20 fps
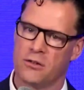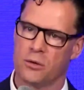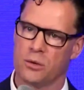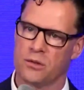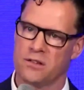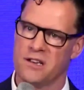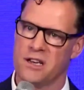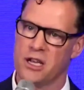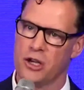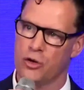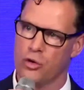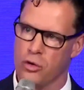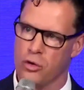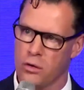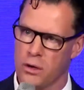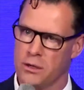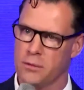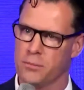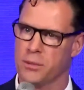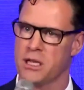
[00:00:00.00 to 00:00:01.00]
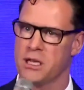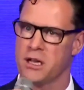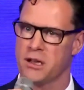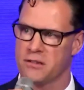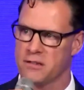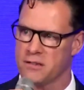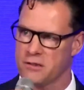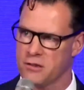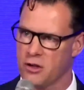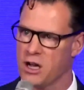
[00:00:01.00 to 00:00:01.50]
it's an incredibly
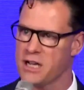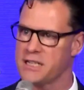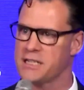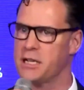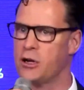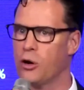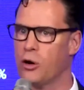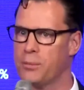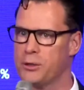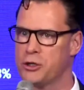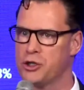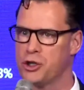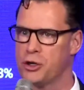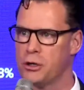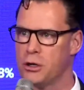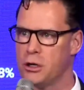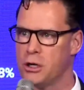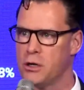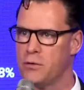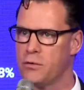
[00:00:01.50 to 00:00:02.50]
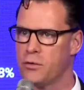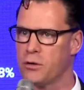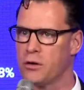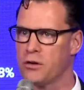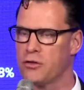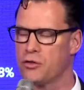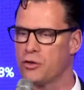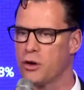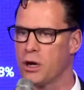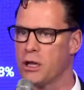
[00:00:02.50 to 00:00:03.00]
exciting opportunity for
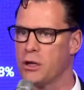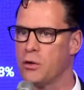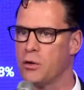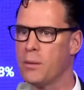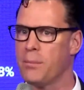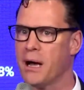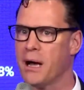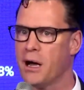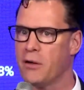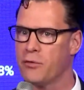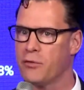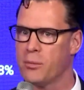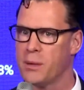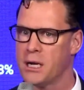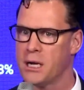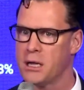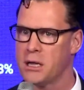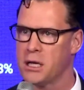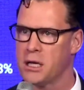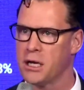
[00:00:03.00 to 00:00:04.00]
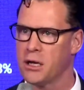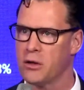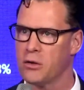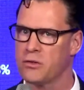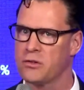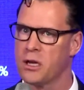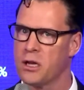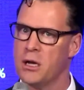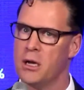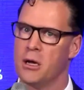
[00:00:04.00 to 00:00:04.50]
Australia apart from anything
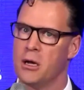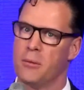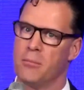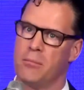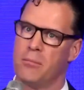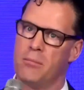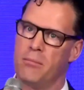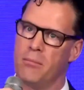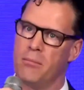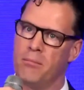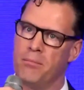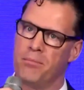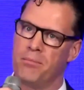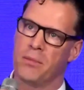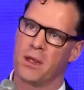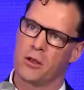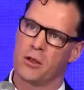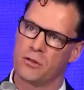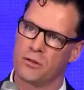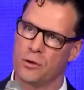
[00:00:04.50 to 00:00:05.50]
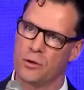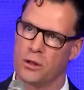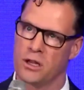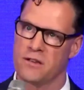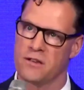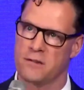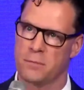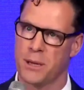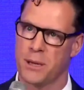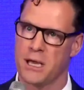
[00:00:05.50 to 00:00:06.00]
else. Certainly
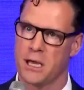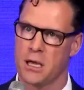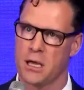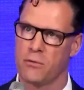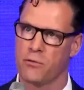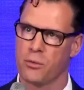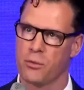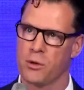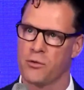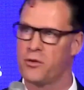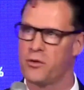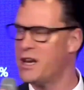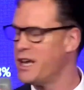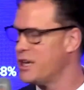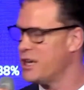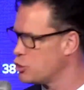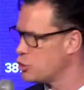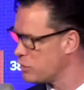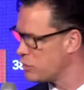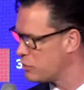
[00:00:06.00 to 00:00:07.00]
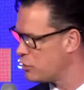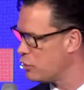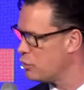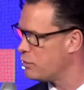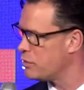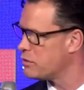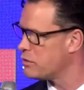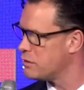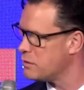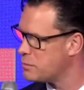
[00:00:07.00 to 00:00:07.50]
speaking from a financial
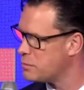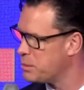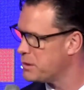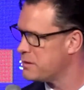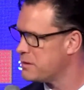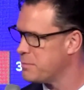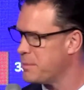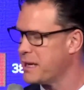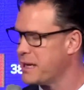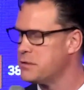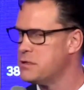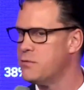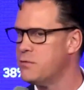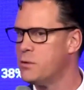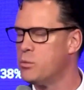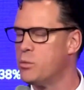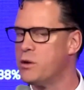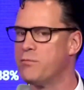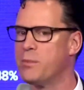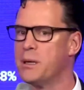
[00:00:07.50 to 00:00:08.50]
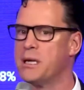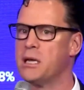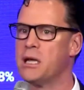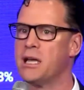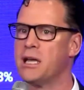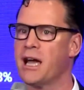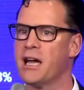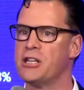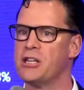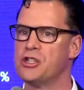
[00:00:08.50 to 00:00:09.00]
services perspective, and we've been
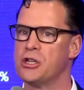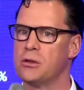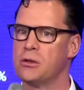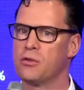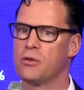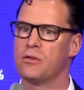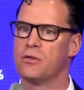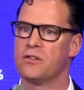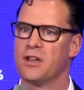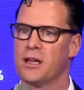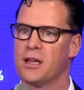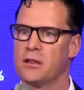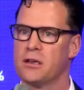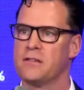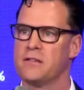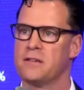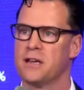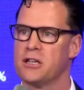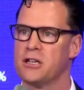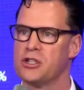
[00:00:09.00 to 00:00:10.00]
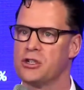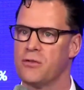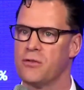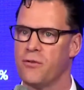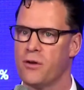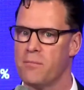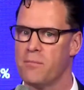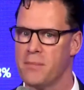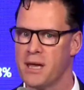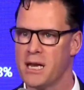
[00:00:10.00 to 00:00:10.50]
engaging through Southeast Asia
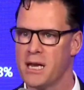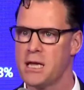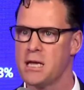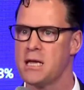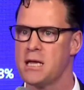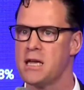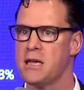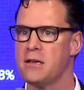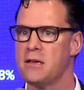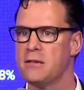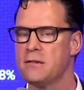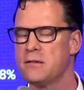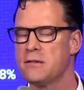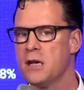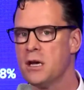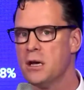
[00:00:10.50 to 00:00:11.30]
for many years,